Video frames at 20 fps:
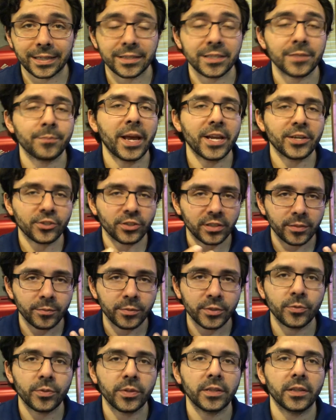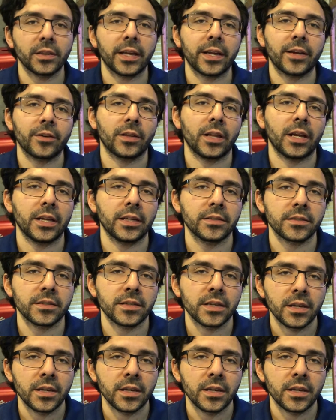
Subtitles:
especially between the layer lines.